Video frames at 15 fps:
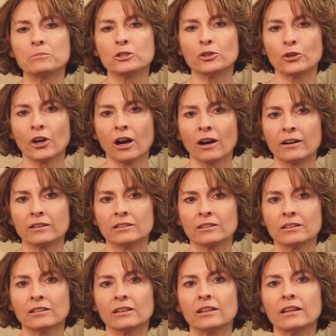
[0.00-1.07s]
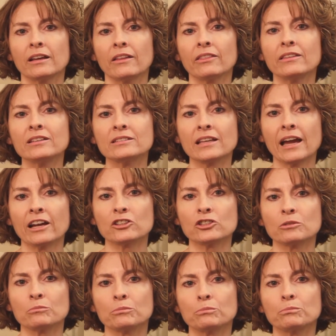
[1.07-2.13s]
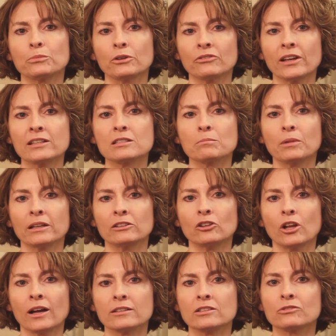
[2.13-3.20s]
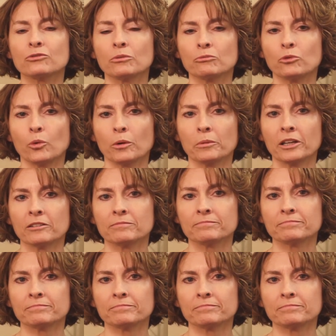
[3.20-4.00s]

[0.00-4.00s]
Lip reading: to your heart. This action prevents blood clots from forming.